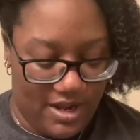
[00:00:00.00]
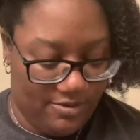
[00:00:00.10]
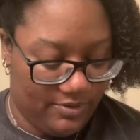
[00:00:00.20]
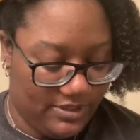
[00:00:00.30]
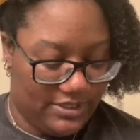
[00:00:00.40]
I
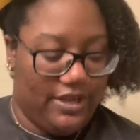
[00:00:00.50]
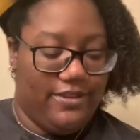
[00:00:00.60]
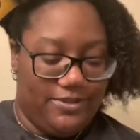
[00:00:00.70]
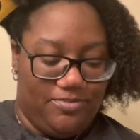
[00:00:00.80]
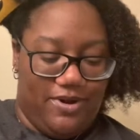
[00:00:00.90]
would say
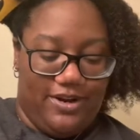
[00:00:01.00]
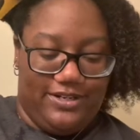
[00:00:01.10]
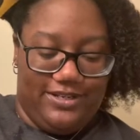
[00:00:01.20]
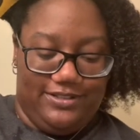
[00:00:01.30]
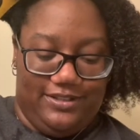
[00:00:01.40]
this product
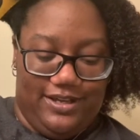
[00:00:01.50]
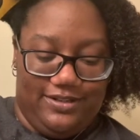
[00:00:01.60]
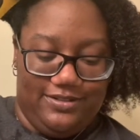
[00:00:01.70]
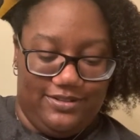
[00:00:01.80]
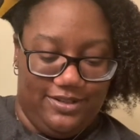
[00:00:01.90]
has a lot
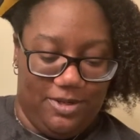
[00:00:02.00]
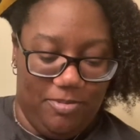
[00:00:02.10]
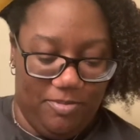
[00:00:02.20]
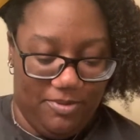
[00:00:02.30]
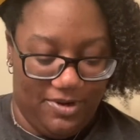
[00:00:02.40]
of
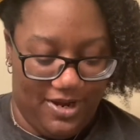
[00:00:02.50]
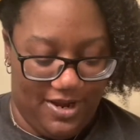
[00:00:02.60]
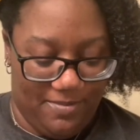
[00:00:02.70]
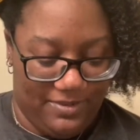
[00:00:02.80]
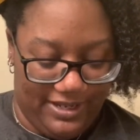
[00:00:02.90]
slip.
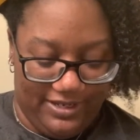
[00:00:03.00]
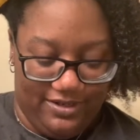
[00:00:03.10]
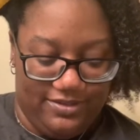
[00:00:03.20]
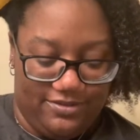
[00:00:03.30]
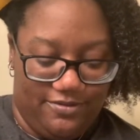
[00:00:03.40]
I'm liking
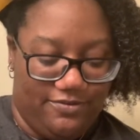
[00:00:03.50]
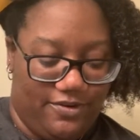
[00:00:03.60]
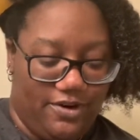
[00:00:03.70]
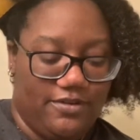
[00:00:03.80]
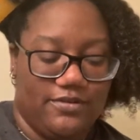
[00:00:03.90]
it so
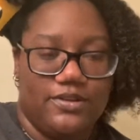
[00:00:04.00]
far.